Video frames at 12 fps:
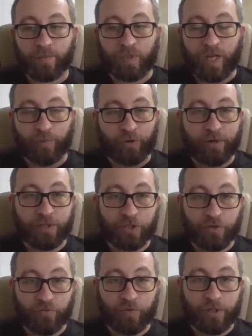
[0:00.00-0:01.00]
libraries
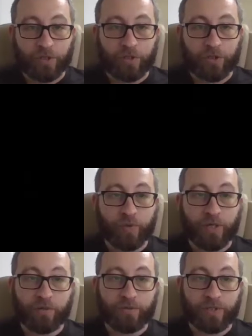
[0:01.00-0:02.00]
configured in your
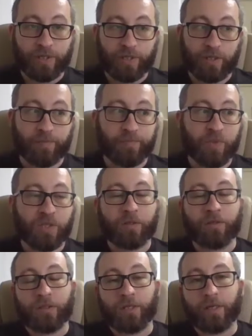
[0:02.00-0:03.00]
Arduino setup,
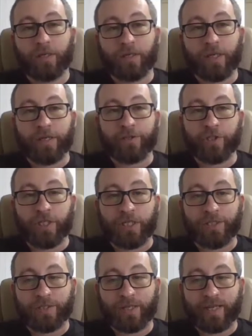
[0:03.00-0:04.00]
and you
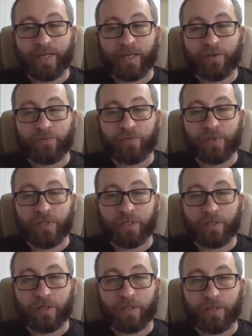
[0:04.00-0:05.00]
need to have
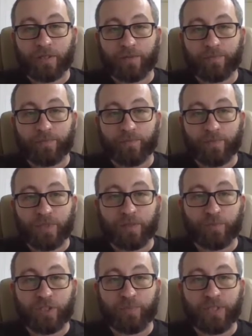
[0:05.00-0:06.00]
the
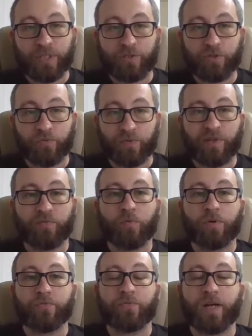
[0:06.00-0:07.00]

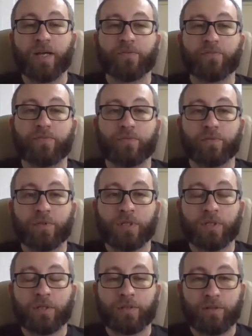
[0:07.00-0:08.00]
MCP2515
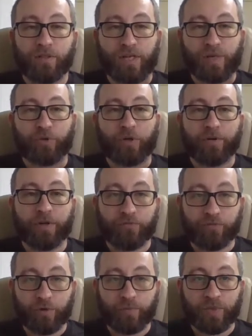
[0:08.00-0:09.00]
library
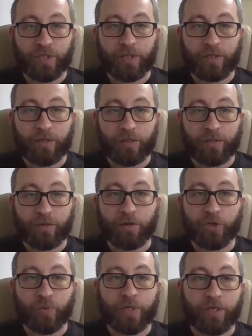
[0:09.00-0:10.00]
from the
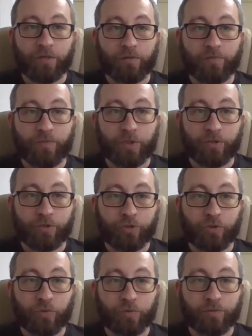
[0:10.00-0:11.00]
Arduino
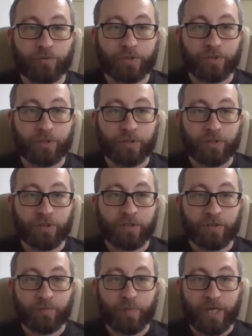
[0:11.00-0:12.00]
tools
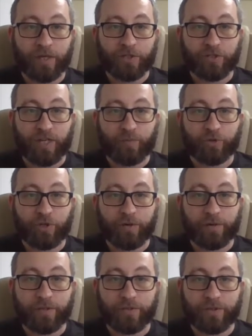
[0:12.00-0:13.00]
manage
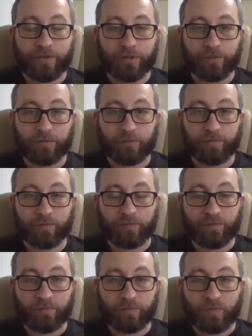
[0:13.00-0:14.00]
libraries.
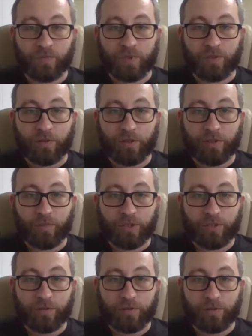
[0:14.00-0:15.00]
Come
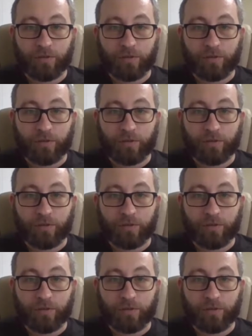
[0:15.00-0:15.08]
on.